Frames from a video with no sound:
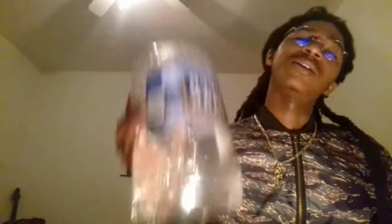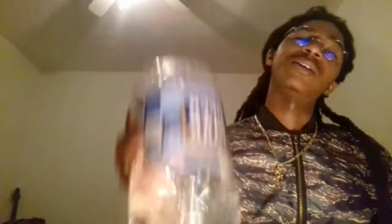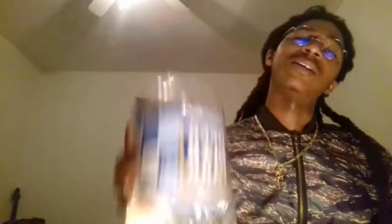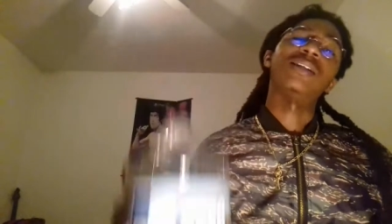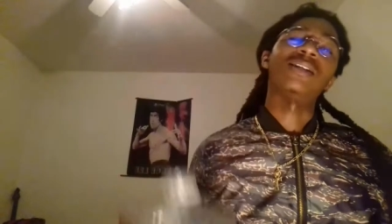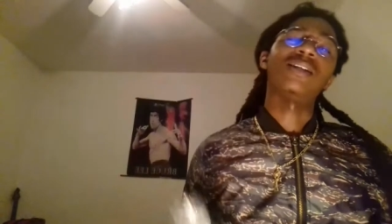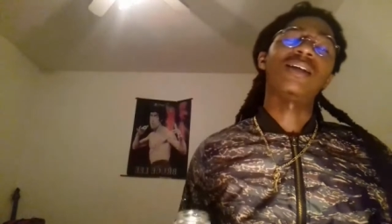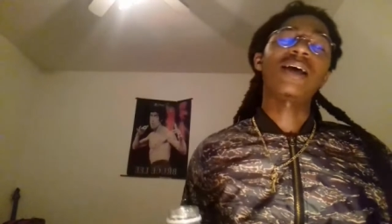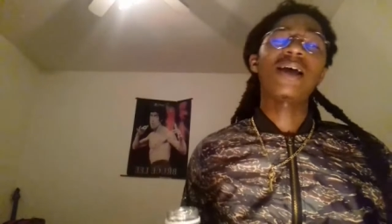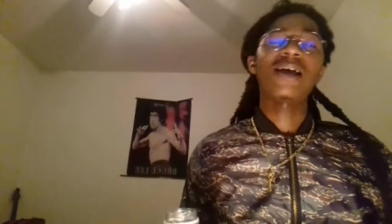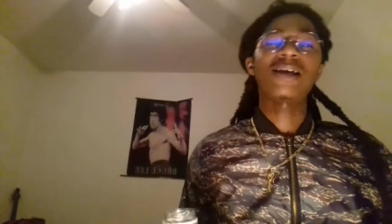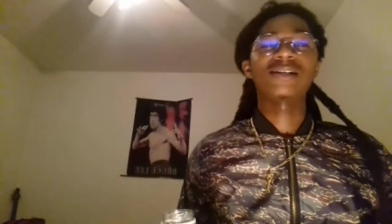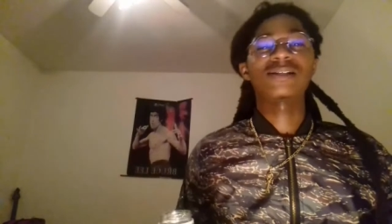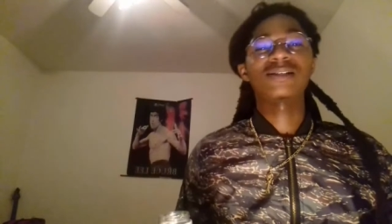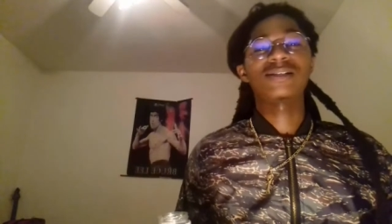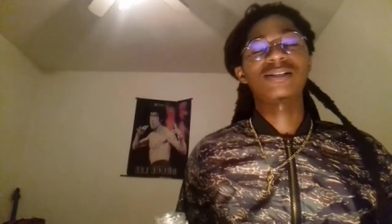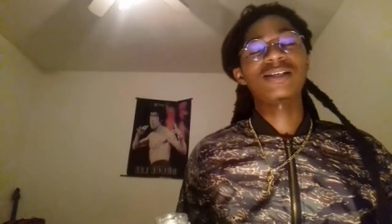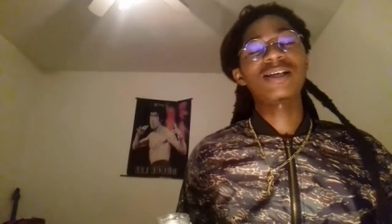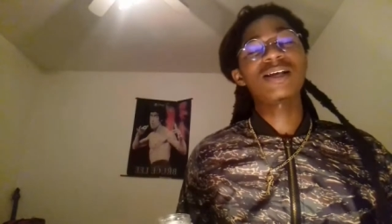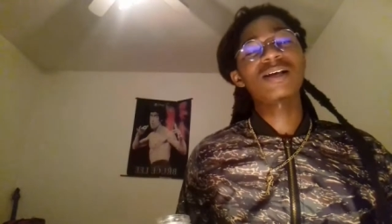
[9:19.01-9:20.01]
The
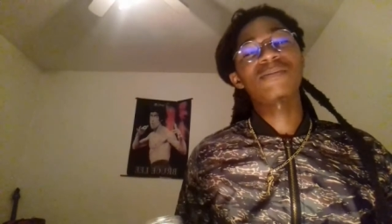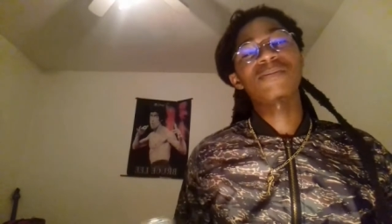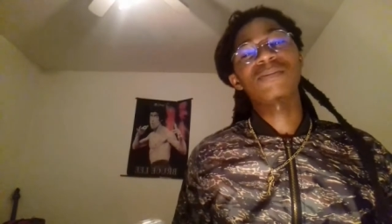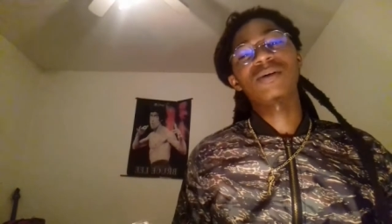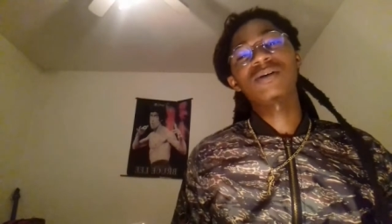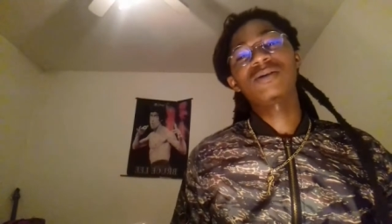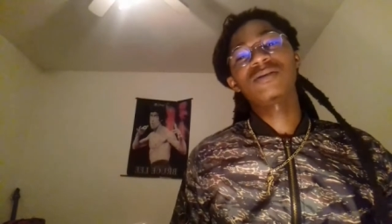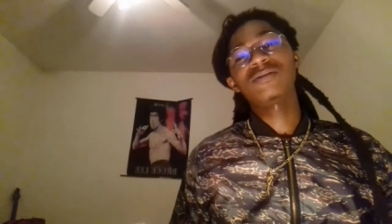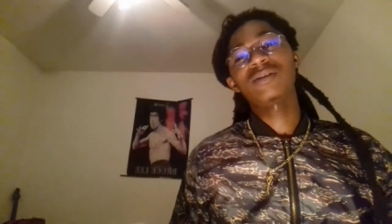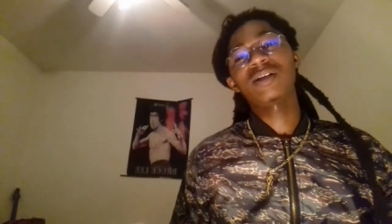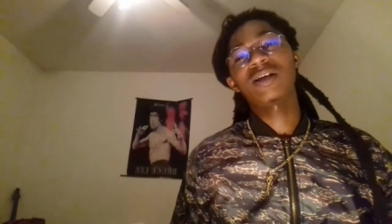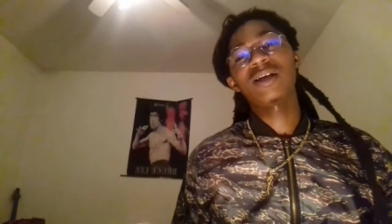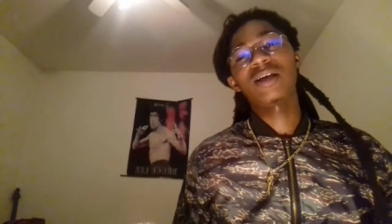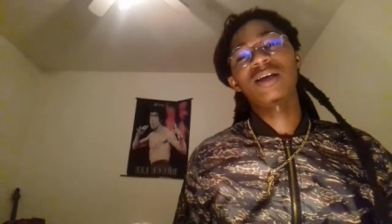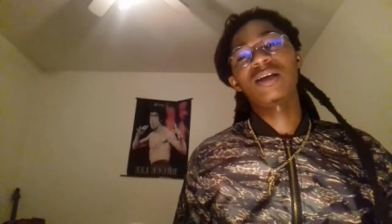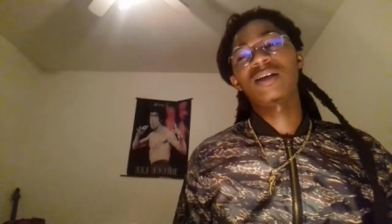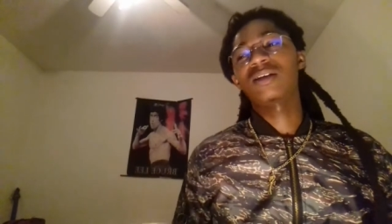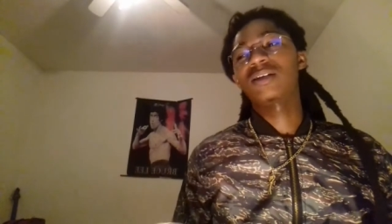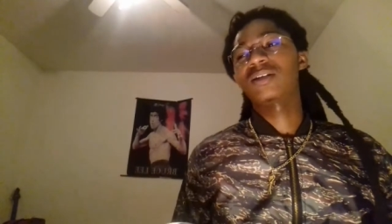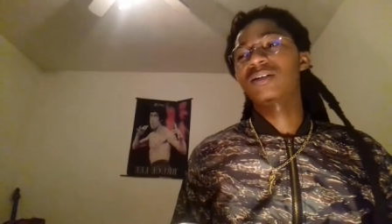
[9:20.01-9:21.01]
last shit, bro.
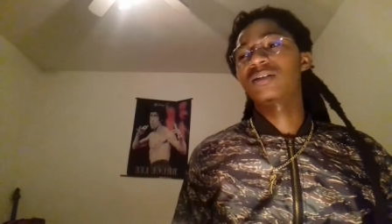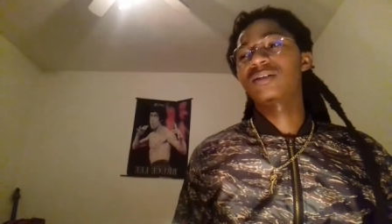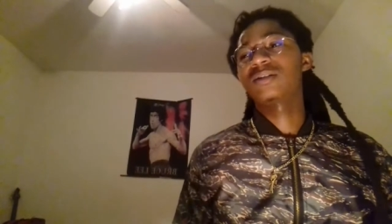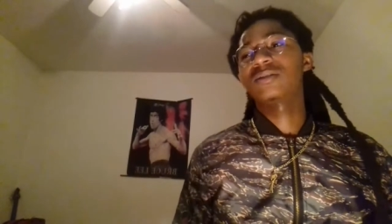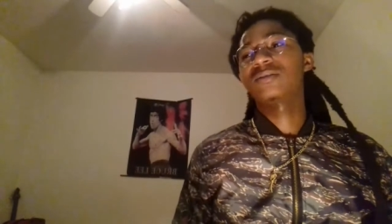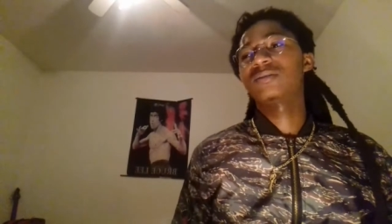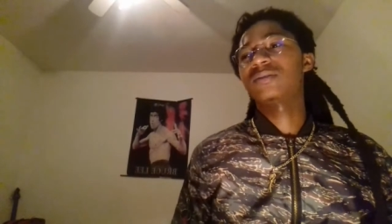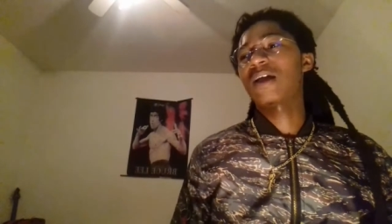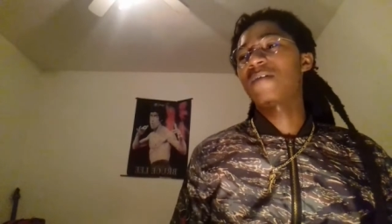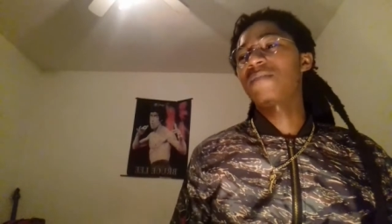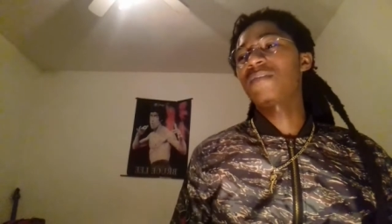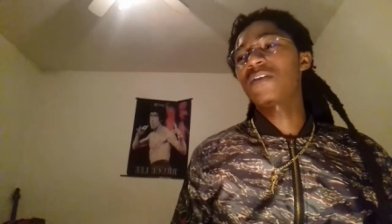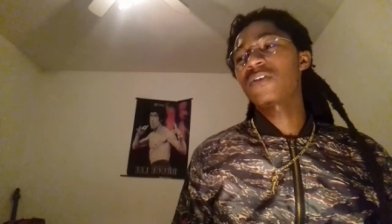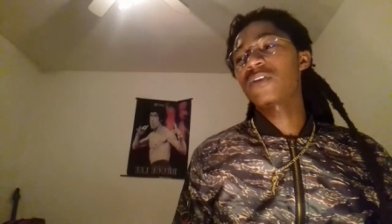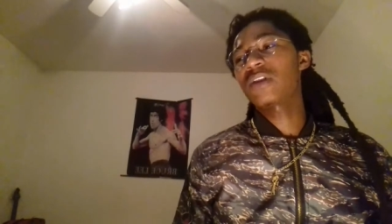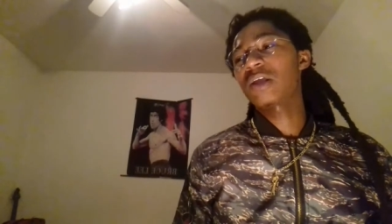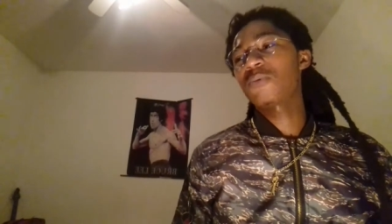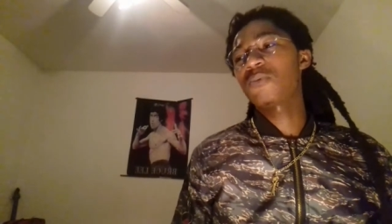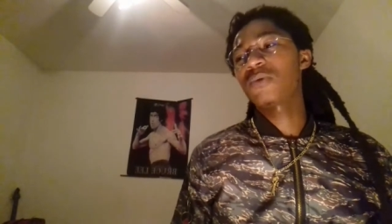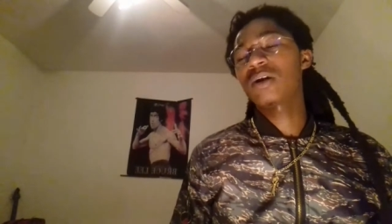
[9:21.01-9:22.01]
Like, I have
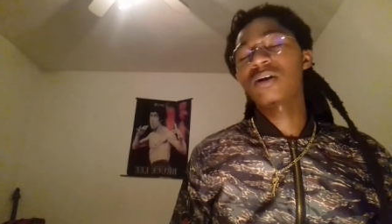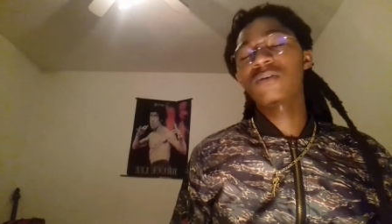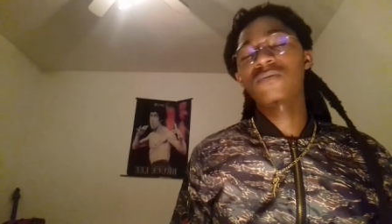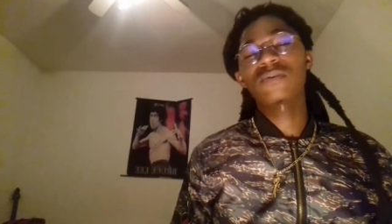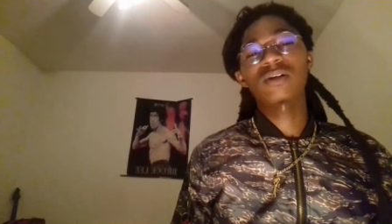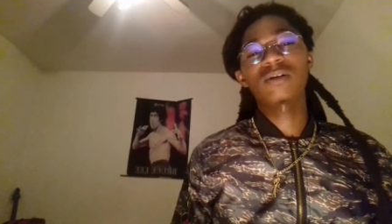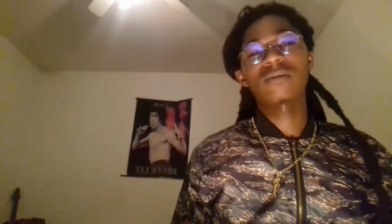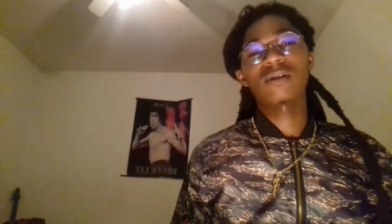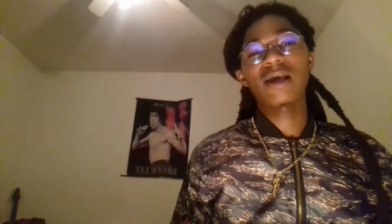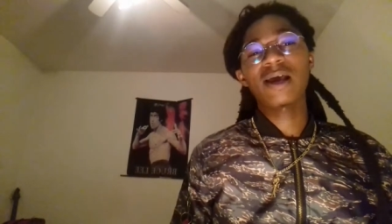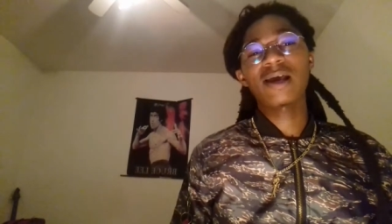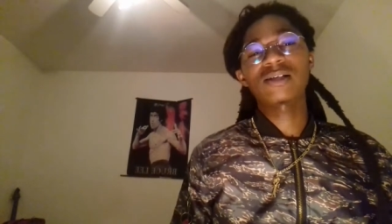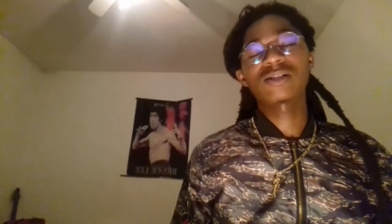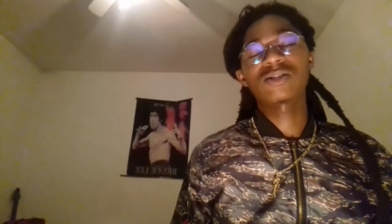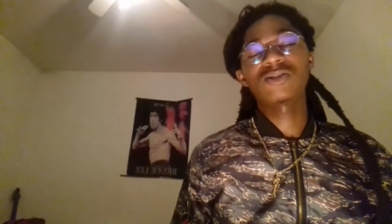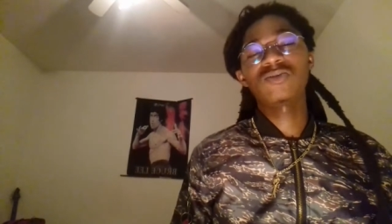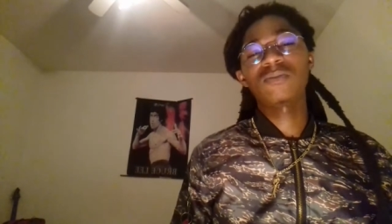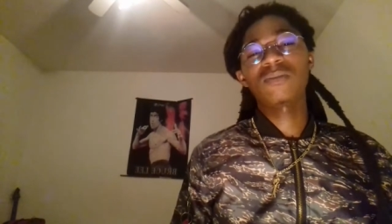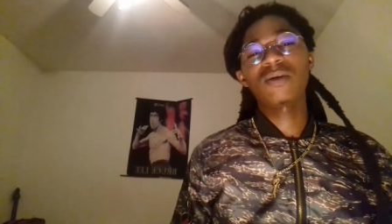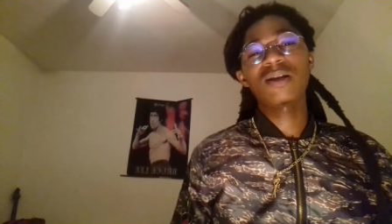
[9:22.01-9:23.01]
nothing that went on for the
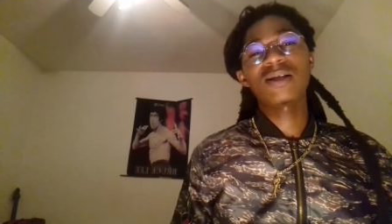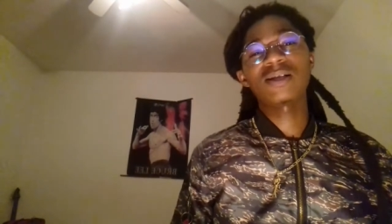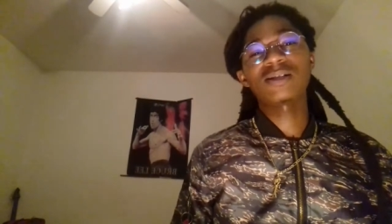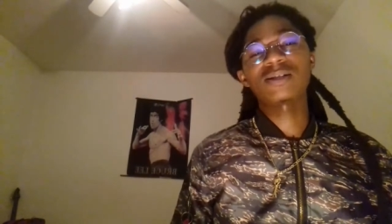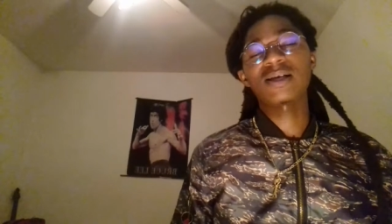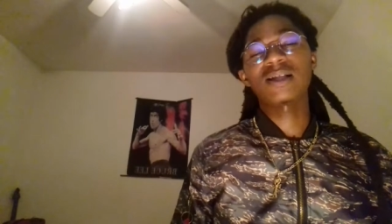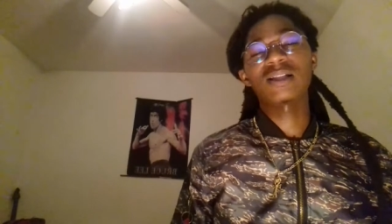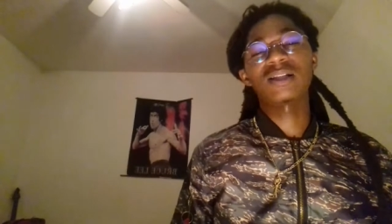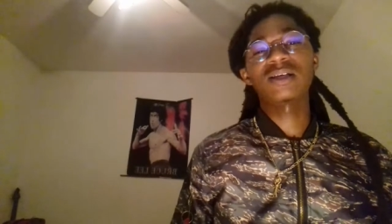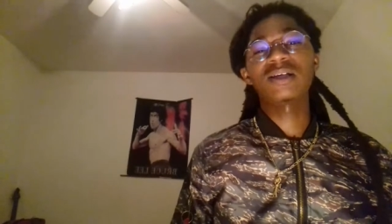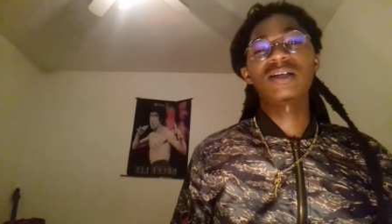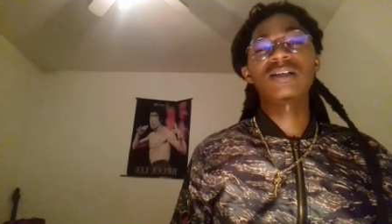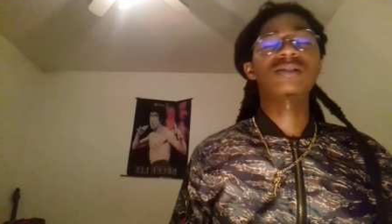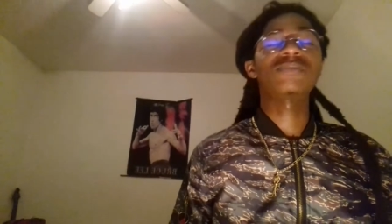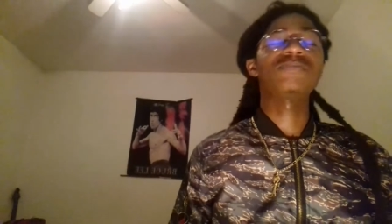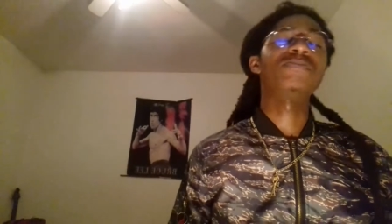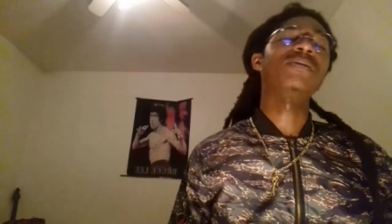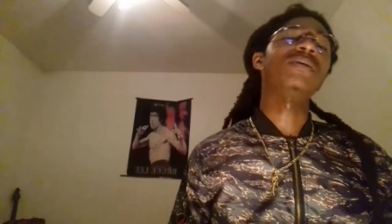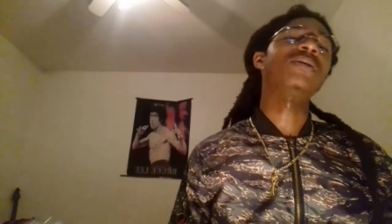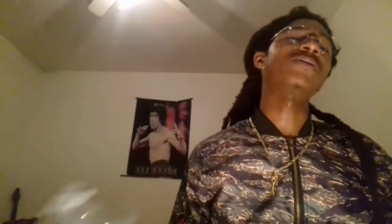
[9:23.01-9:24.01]
last two minutes, at
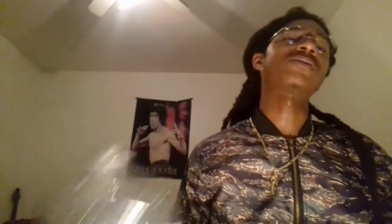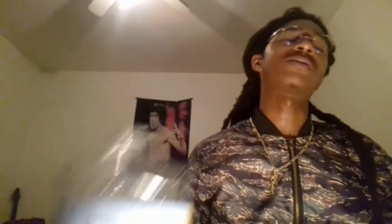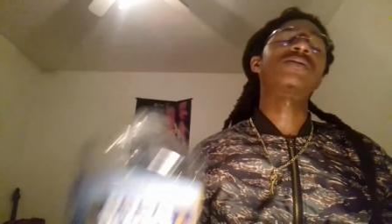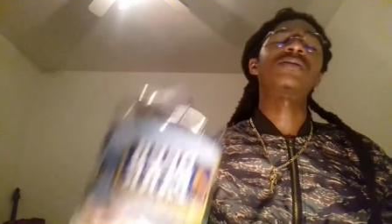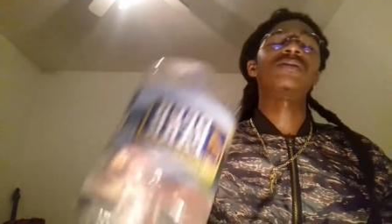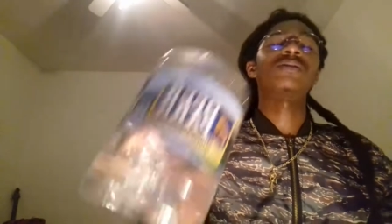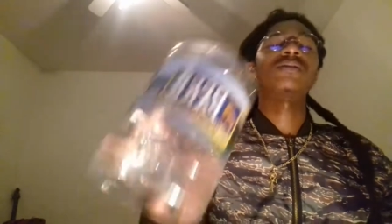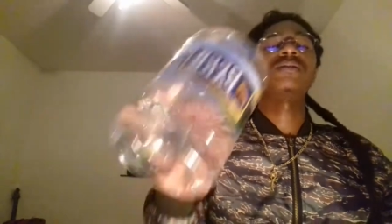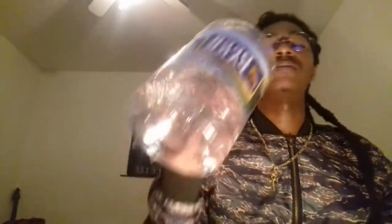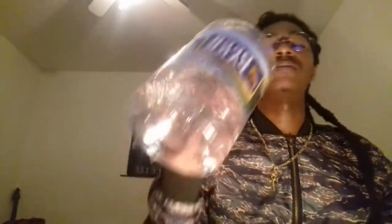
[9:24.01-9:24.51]
least post...